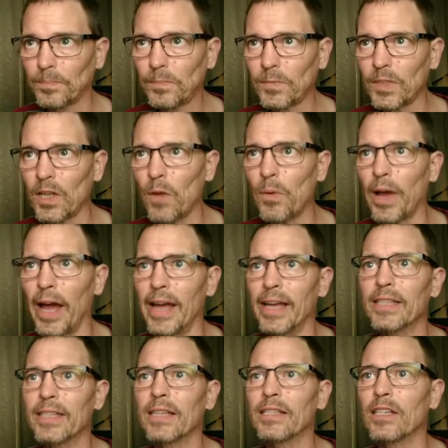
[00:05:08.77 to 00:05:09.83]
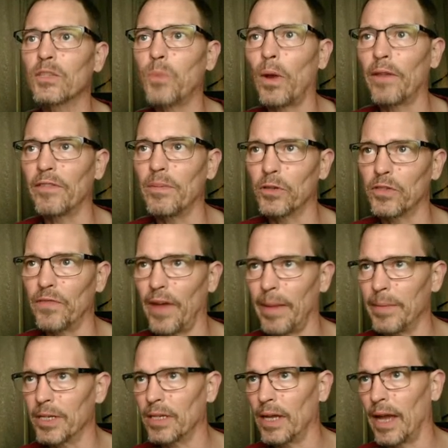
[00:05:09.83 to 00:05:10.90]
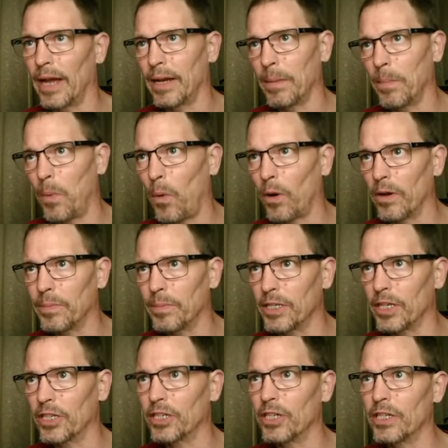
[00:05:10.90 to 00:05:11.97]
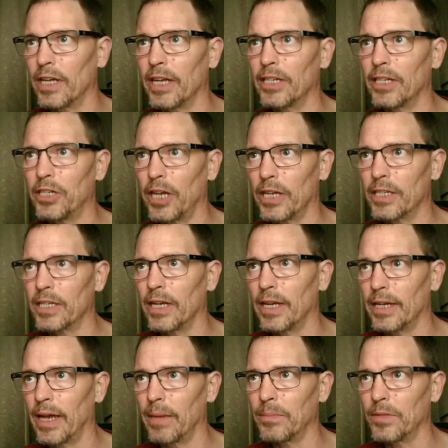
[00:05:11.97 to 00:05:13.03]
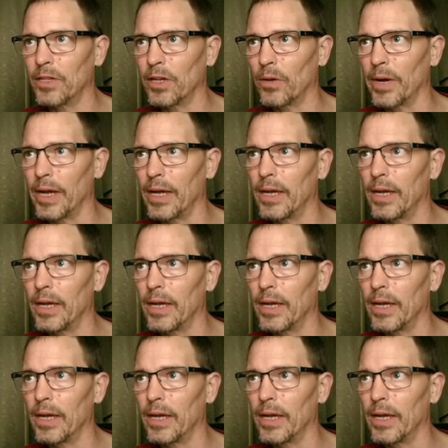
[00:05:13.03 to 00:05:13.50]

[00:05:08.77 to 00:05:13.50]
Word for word: Okay, it says it's one of the most famous and important positions in chess endgame theory.